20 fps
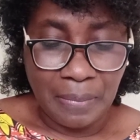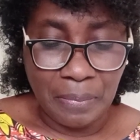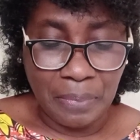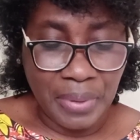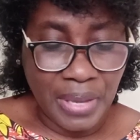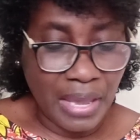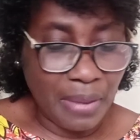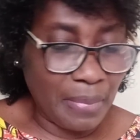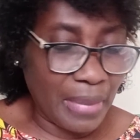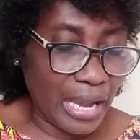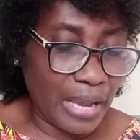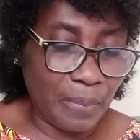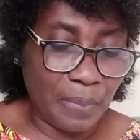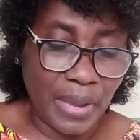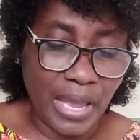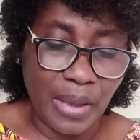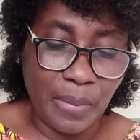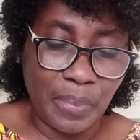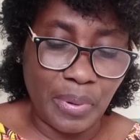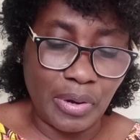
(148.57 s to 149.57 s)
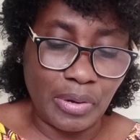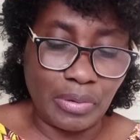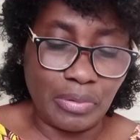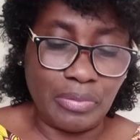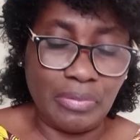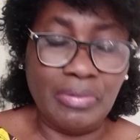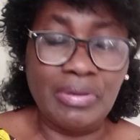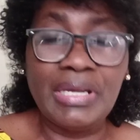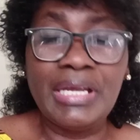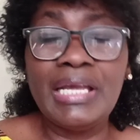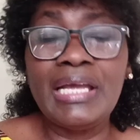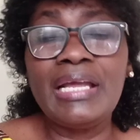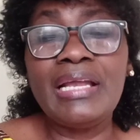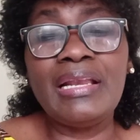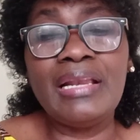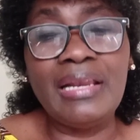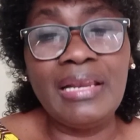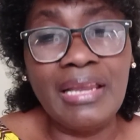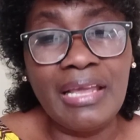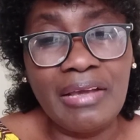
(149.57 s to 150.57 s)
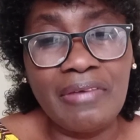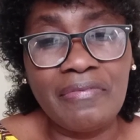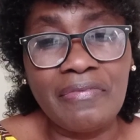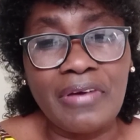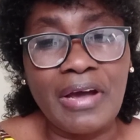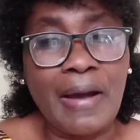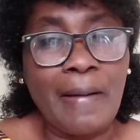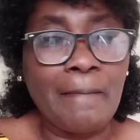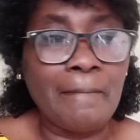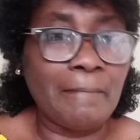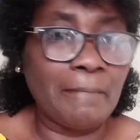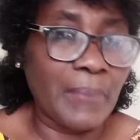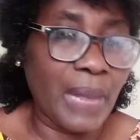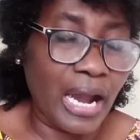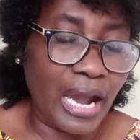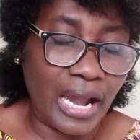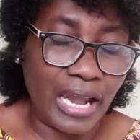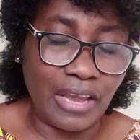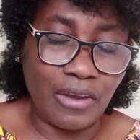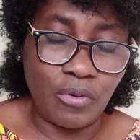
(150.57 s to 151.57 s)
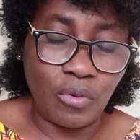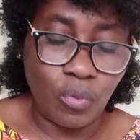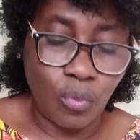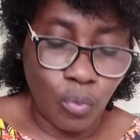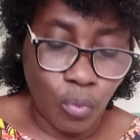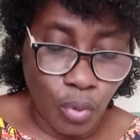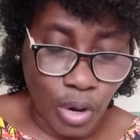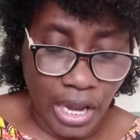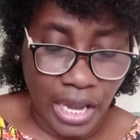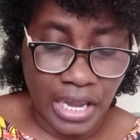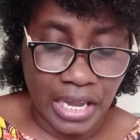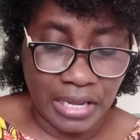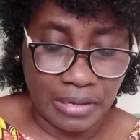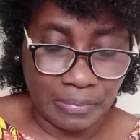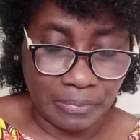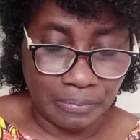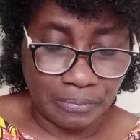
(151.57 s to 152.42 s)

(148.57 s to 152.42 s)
be my people, live my way.